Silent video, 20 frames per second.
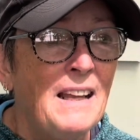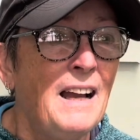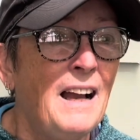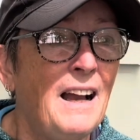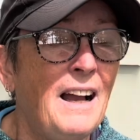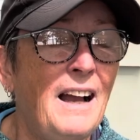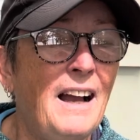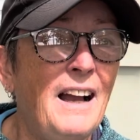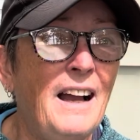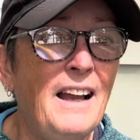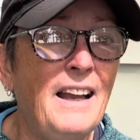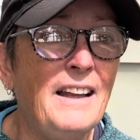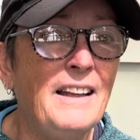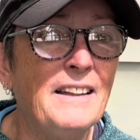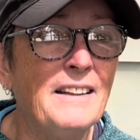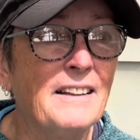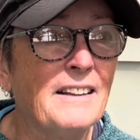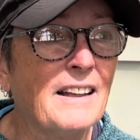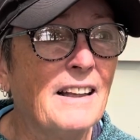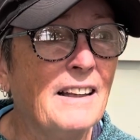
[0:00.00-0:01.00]

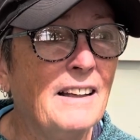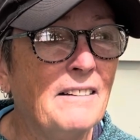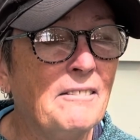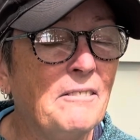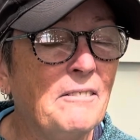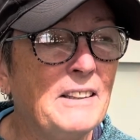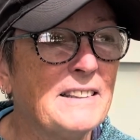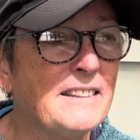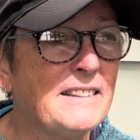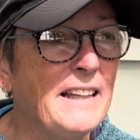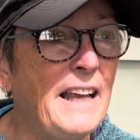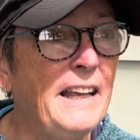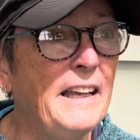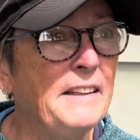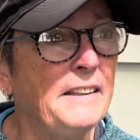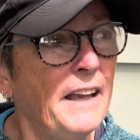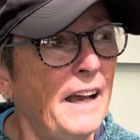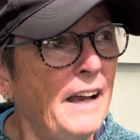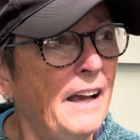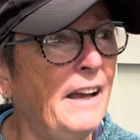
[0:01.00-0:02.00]
I was
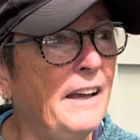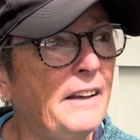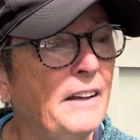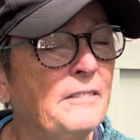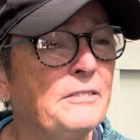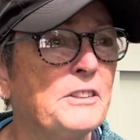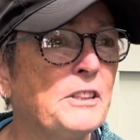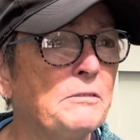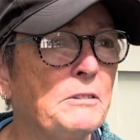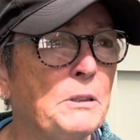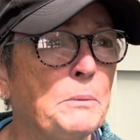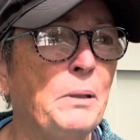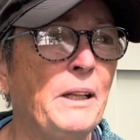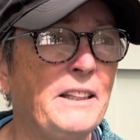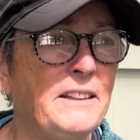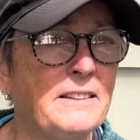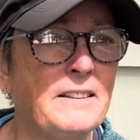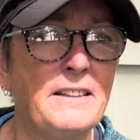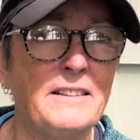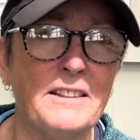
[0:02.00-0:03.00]
saying, yeah, I have to
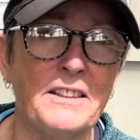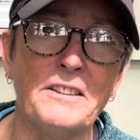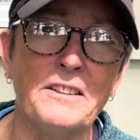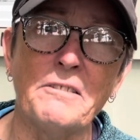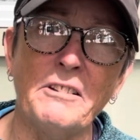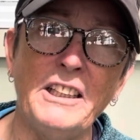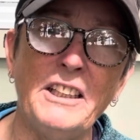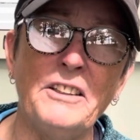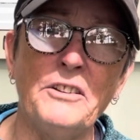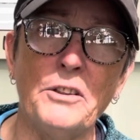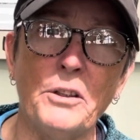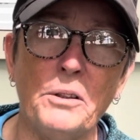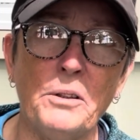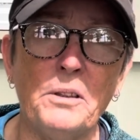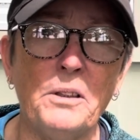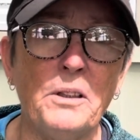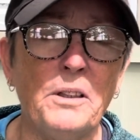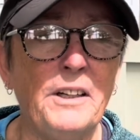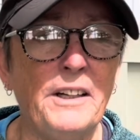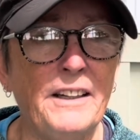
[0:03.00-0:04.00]
replace this screen
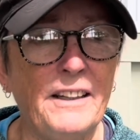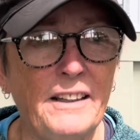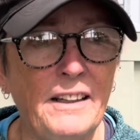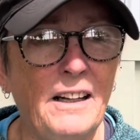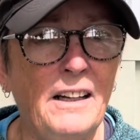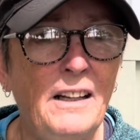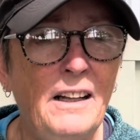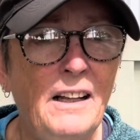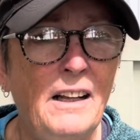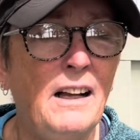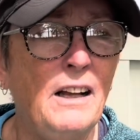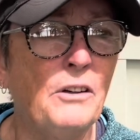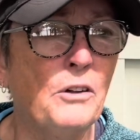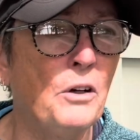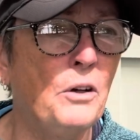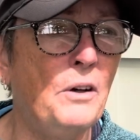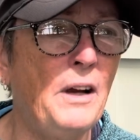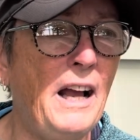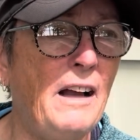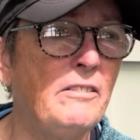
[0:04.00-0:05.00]
door, and I'll
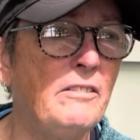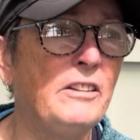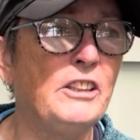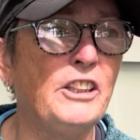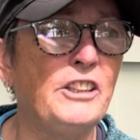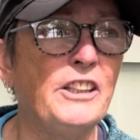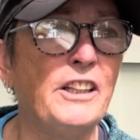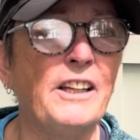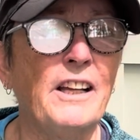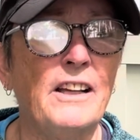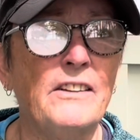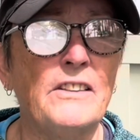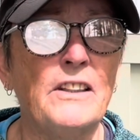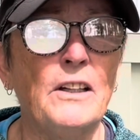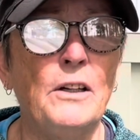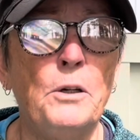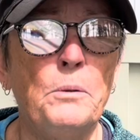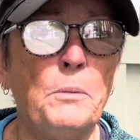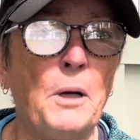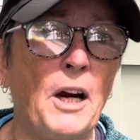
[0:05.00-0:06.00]
go have a look at the
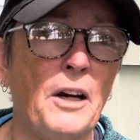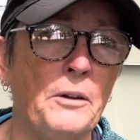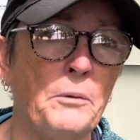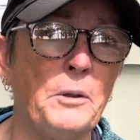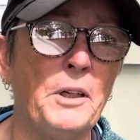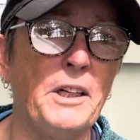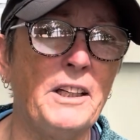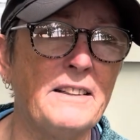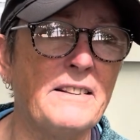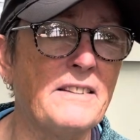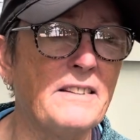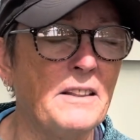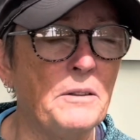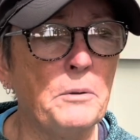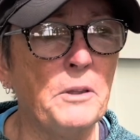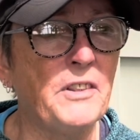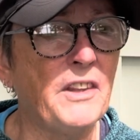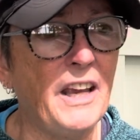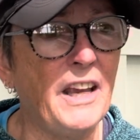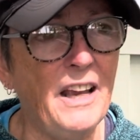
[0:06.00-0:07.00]
Home Hardware and see
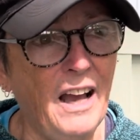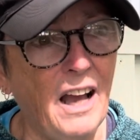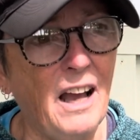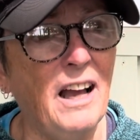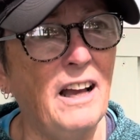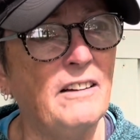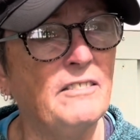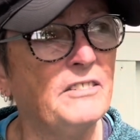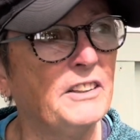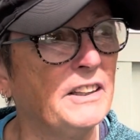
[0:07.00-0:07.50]
what they have.